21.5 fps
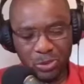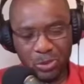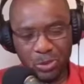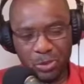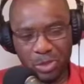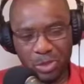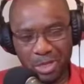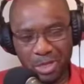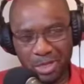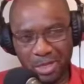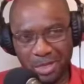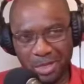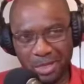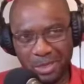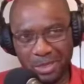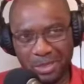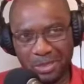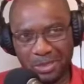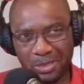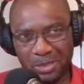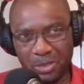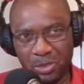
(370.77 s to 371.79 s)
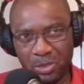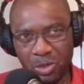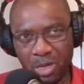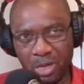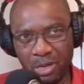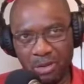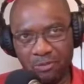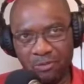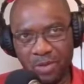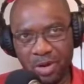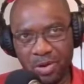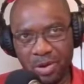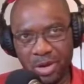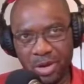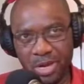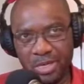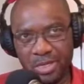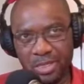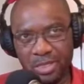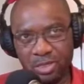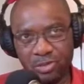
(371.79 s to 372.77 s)
you are a very
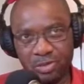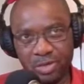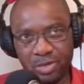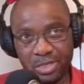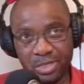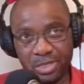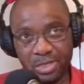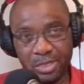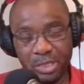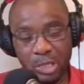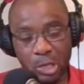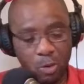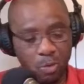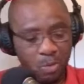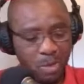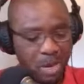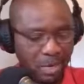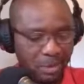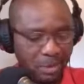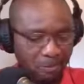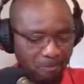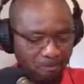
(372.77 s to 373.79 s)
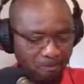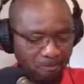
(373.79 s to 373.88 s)
interesting young man.